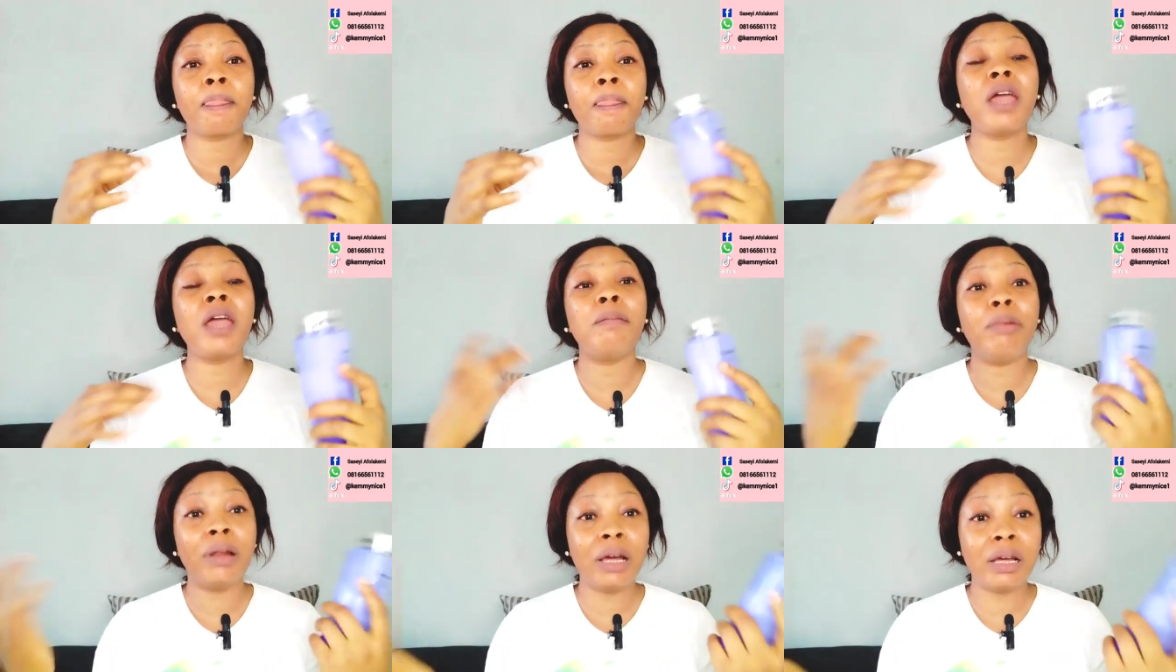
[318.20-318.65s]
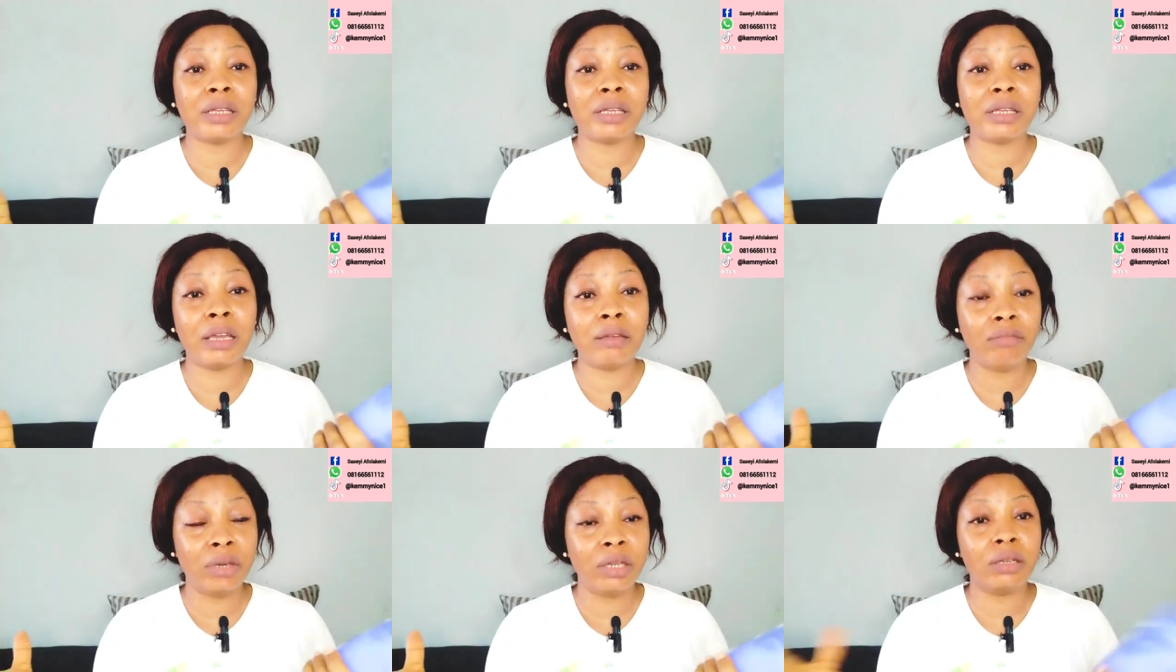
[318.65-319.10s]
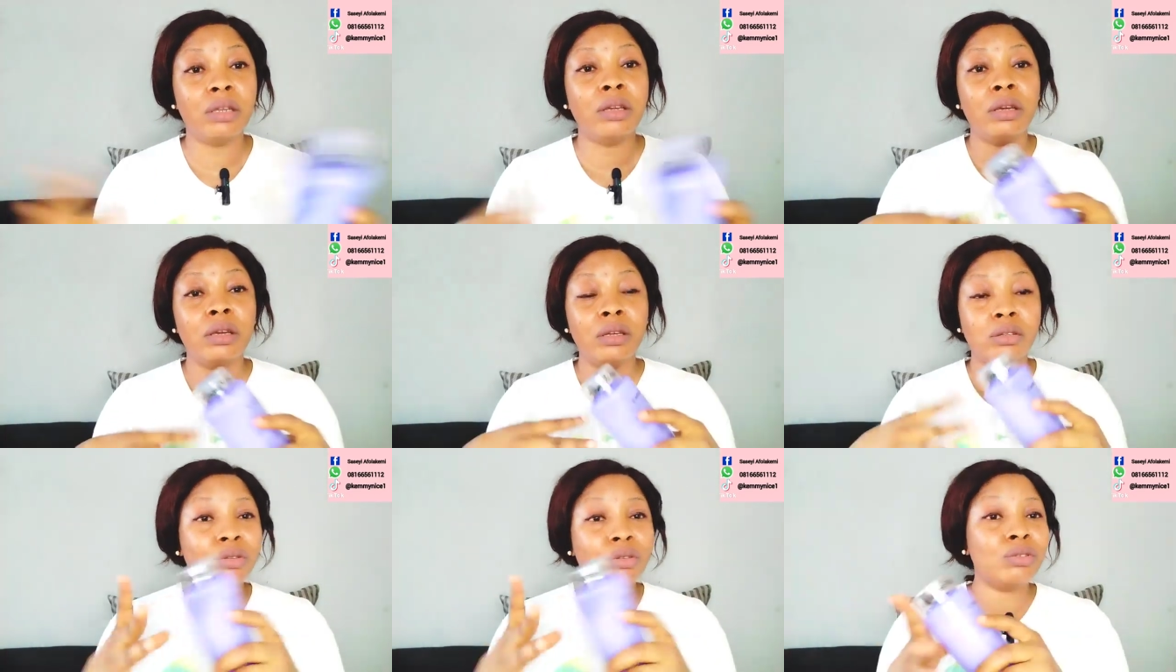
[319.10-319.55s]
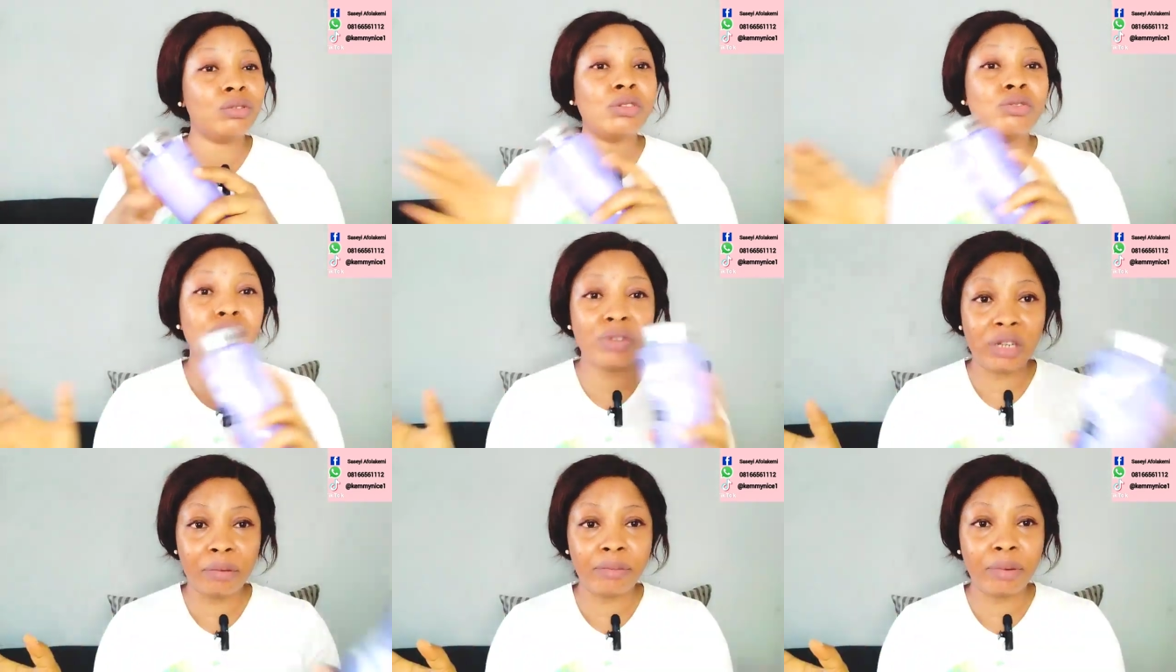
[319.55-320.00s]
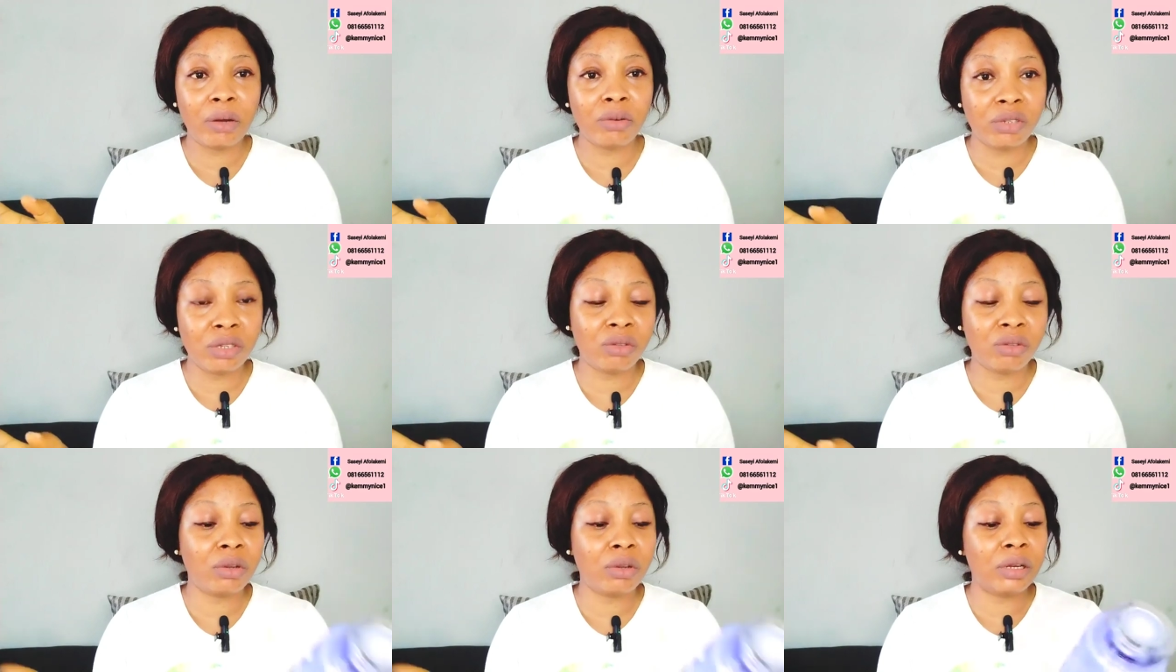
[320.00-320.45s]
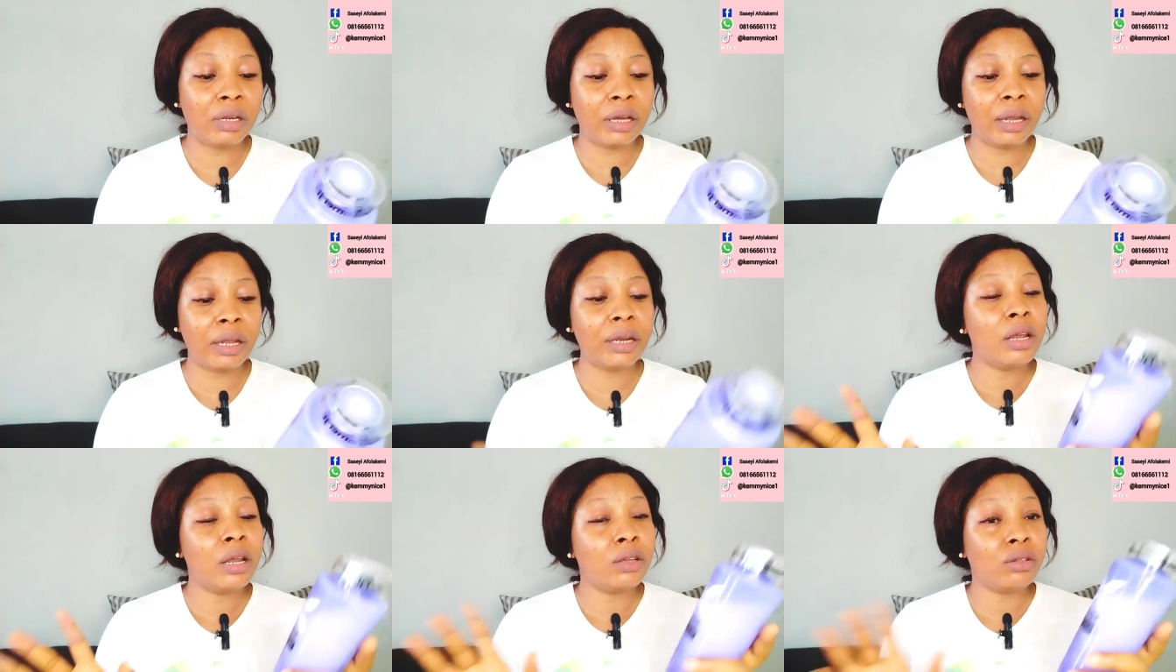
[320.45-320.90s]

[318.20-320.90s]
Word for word: a plant, I mean. So just read about it online.